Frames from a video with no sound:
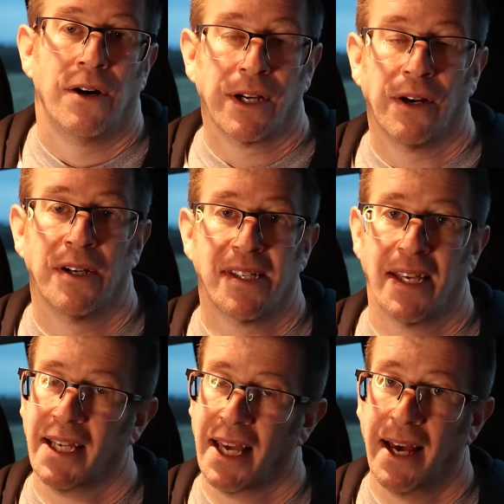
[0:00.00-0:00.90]
All right, guys,
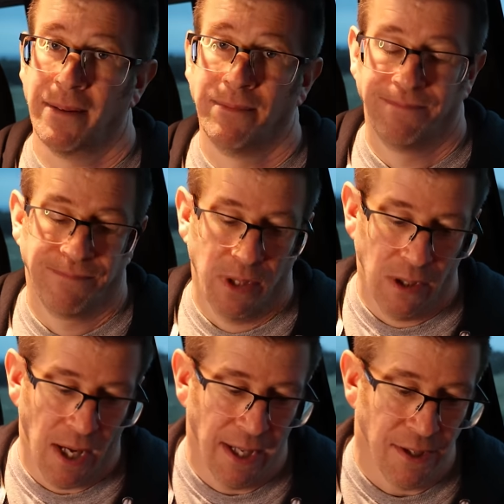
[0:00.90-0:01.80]
take care,
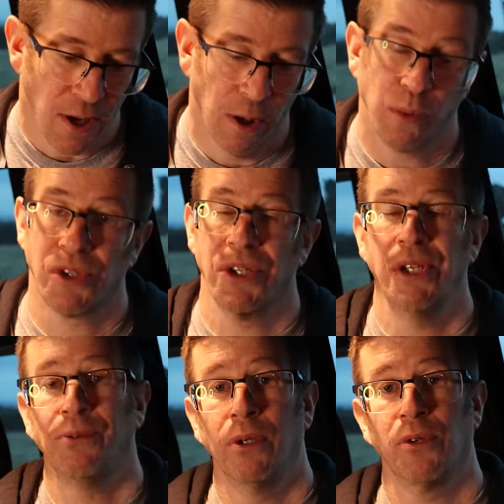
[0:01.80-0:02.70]
and I will
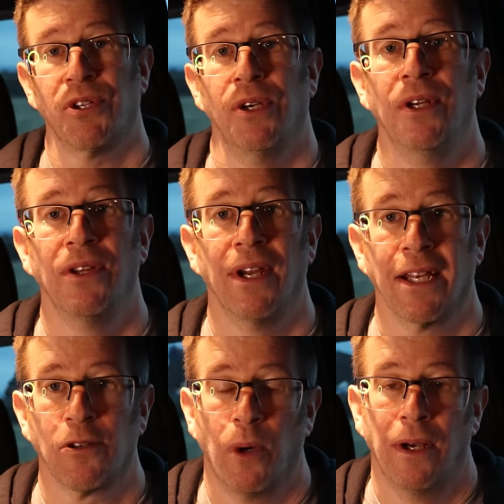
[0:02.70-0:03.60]
see you real soon in the
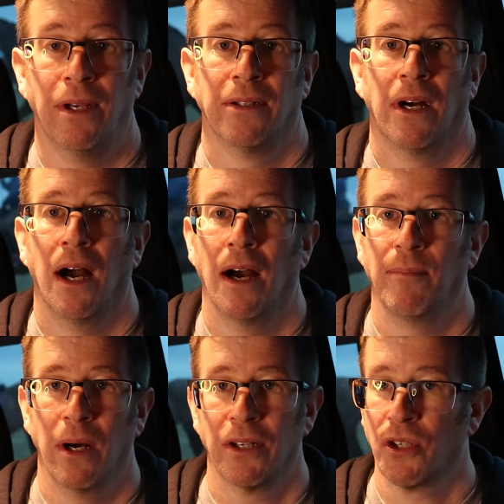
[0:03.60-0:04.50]
next one.
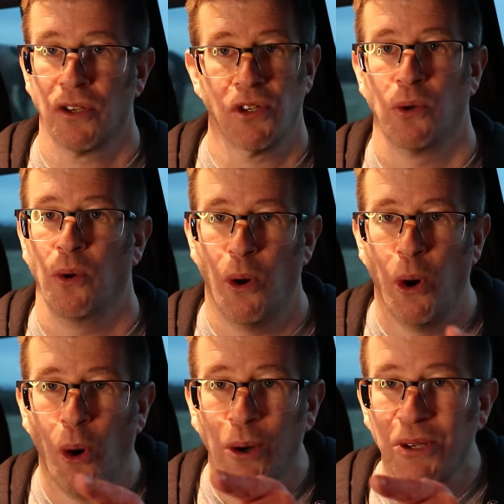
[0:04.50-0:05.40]
I just saw a
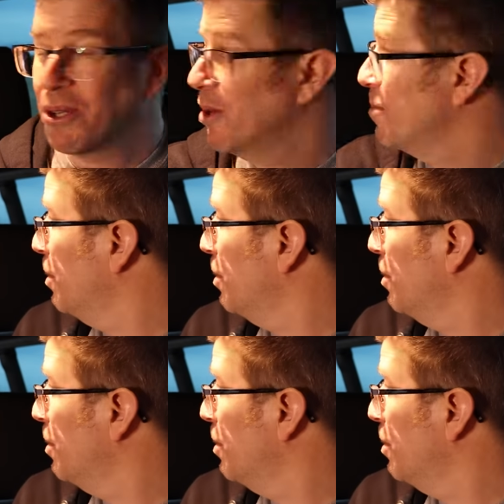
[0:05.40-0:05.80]
horse go